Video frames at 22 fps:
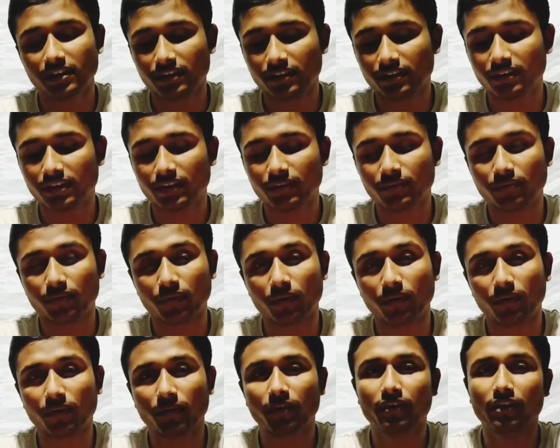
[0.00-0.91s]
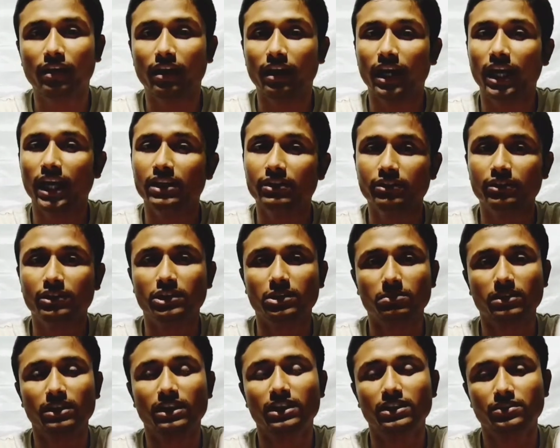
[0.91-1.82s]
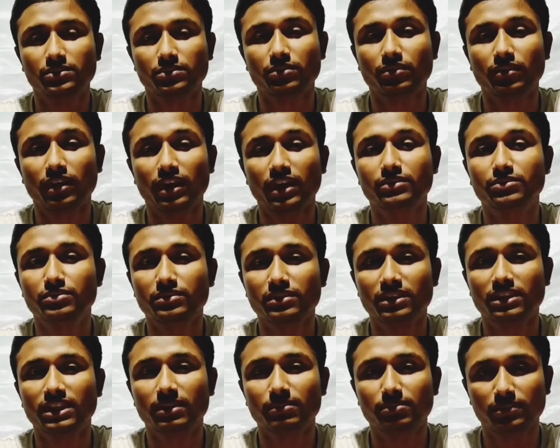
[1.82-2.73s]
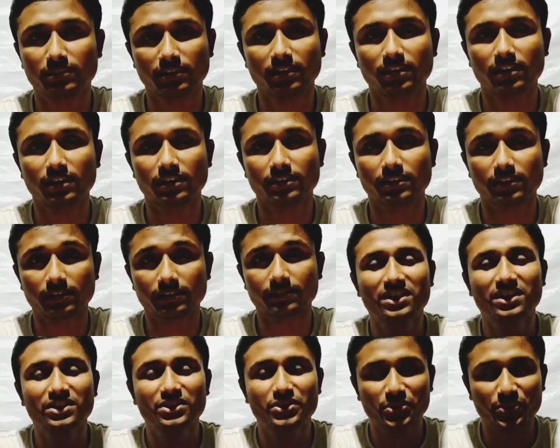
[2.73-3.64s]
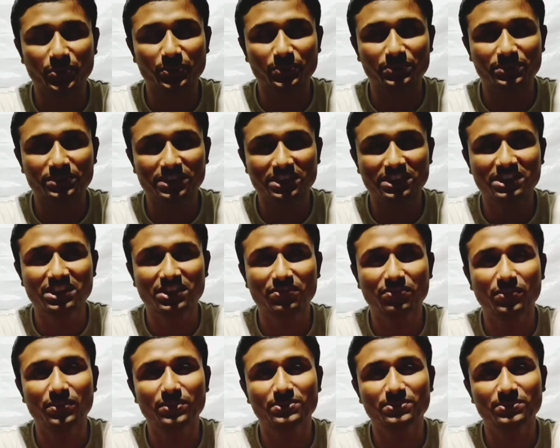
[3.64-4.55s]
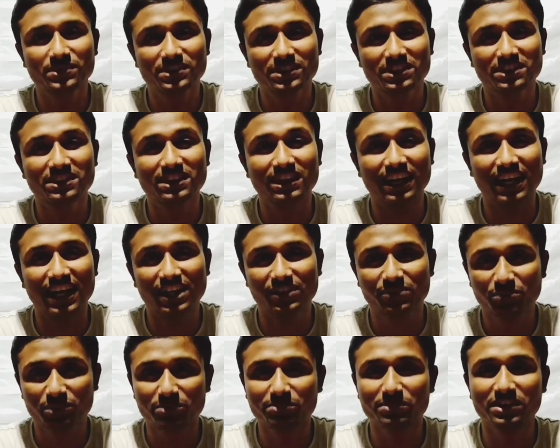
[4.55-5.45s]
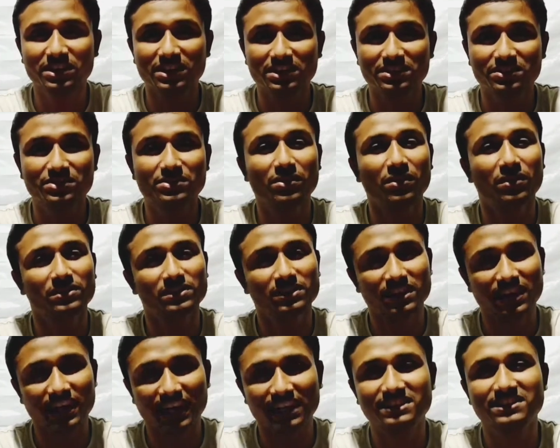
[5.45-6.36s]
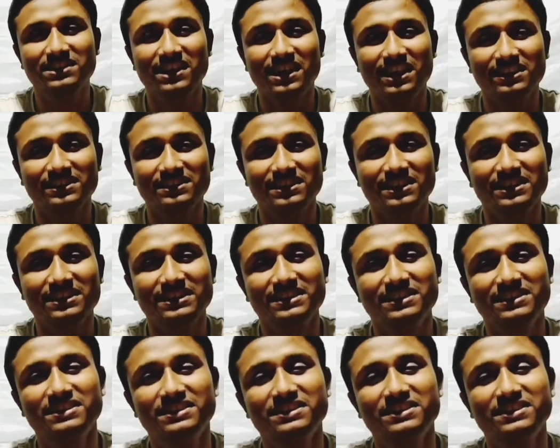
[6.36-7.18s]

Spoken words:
Therefore, I recommend to write with the capital letter. So this is for today's. Let we meet on the next lesson.